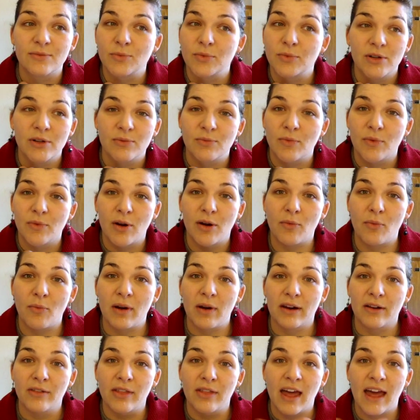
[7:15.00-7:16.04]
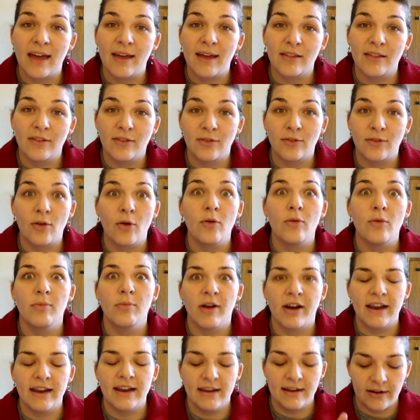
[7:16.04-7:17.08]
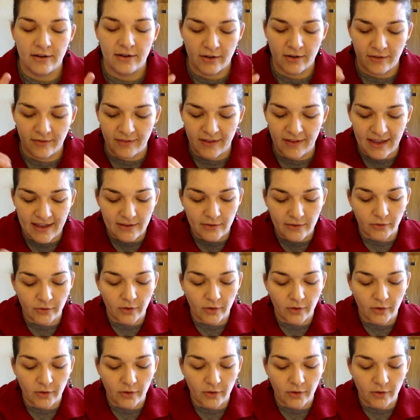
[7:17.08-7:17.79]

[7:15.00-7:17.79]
wouldn't want to wear that so bright near her face.